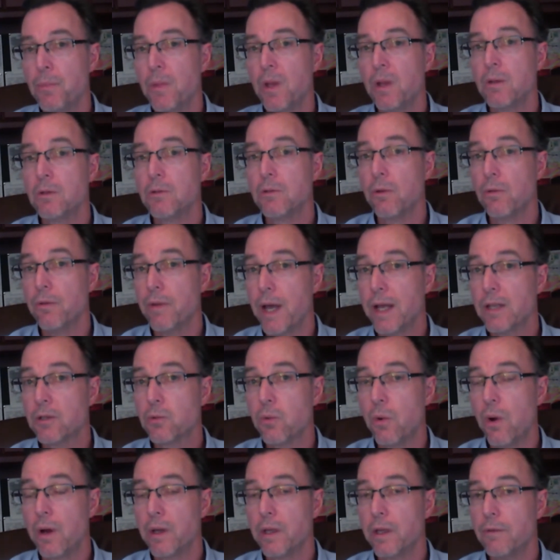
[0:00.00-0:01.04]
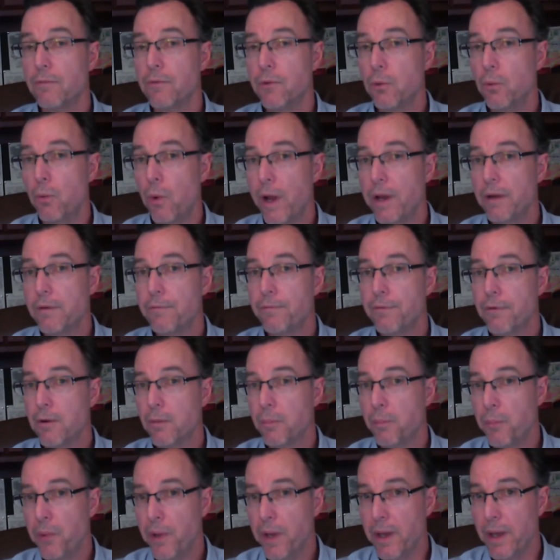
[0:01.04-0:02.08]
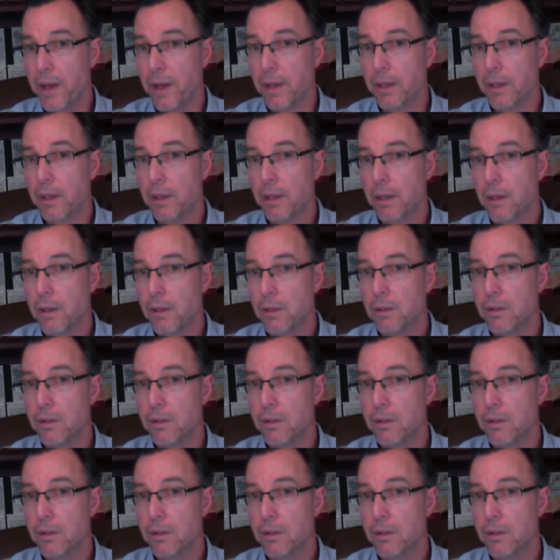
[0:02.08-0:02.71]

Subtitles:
So that's why if you wait for a pig